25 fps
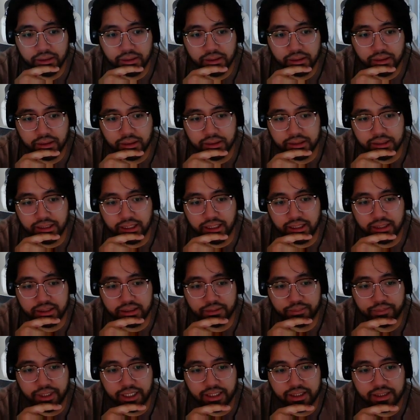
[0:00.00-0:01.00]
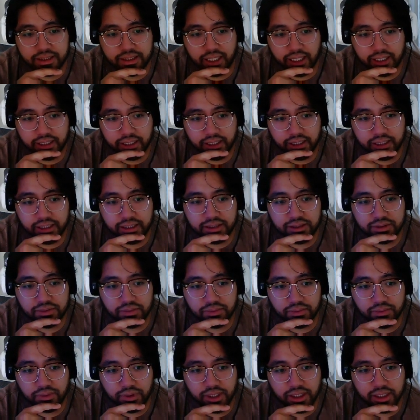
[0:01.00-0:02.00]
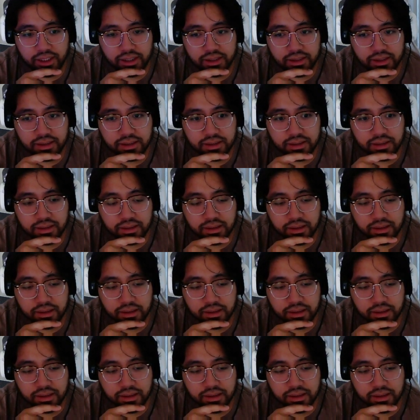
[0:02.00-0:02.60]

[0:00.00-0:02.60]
Because that is a big stack. Yeah, he swings